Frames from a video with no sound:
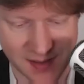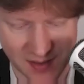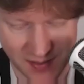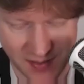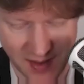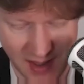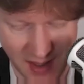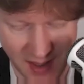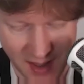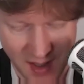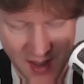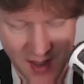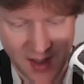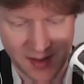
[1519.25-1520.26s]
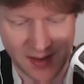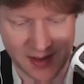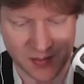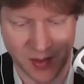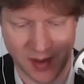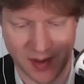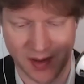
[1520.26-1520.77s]
So
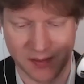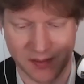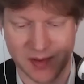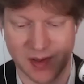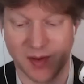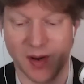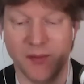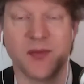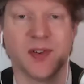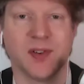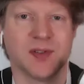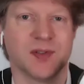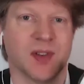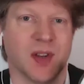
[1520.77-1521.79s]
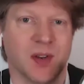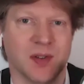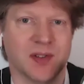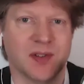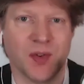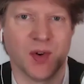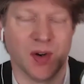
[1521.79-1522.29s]
that's one of the sort of comfort
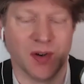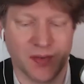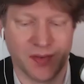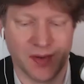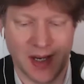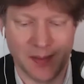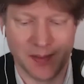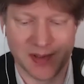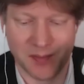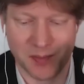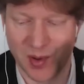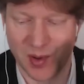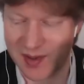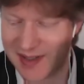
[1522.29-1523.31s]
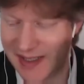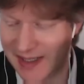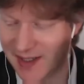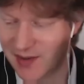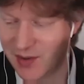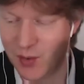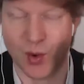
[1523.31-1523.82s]
zones for an Amazon product seller,
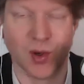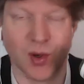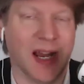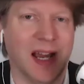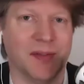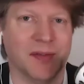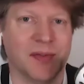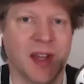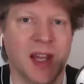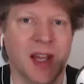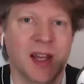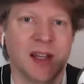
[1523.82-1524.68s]
because you've got to have,